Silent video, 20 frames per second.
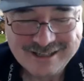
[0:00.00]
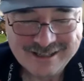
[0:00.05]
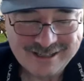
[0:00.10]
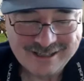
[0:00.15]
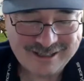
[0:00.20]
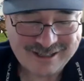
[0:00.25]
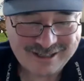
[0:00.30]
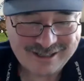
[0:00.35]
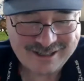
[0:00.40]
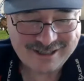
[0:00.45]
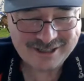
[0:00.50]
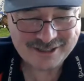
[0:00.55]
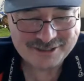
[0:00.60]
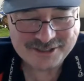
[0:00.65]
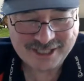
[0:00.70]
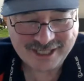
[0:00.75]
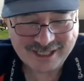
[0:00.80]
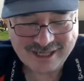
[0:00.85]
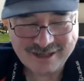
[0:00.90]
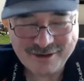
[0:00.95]
Oh
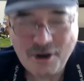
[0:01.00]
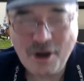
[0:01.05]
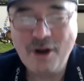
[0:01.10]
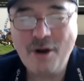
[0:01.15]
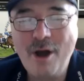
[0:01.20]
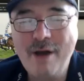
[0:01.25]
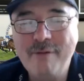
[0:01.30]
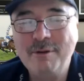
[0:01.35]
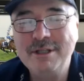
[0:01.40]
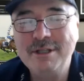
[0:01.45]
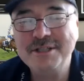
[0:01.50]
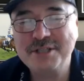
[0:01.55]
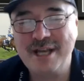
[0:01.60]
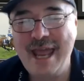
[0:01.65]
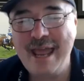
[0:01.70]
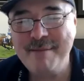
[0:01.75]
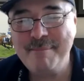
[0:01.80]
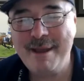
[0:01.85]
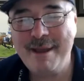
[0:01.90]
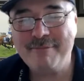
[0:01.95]
dear. All right. Well, listen.
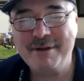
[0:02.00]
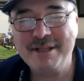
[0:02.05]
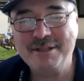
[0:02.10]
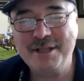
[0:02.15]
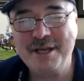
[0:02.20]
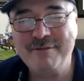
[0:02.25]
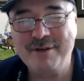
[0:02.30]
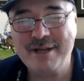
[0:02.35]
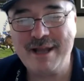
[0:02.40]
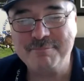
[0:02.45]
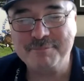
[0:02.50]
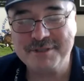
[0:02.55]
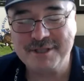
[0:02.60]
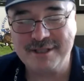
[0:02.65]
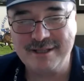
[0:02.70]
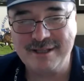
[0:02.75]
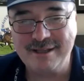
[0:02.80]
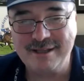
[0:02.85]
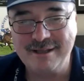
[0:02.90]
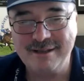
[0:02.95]
How about we leave it up to
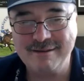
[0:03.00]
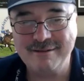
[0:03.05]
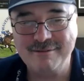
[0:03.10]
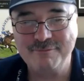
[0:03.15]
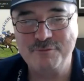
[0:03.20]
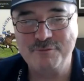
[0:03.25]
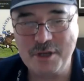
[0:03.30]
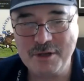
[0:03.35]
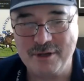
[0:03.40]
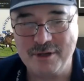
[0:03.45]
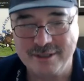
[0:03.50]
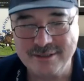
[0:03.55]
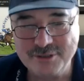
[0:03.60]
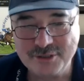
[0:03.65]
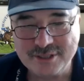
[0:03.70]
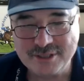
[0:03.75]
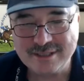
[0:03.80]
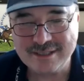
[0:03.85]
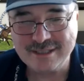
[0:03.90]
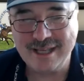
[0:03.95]
the
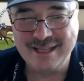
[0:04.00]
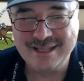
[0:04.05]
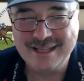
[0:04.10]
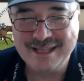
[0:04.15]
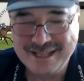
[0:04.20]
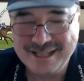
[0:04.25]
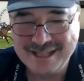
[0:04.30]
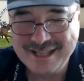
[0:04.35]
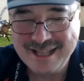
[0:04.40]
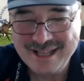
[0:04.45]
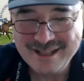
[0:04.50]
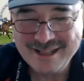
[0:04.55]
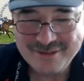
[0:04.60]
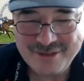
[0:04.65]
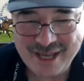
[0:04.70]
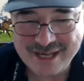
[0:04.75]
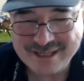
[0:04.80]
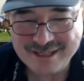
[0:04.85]
viewers? They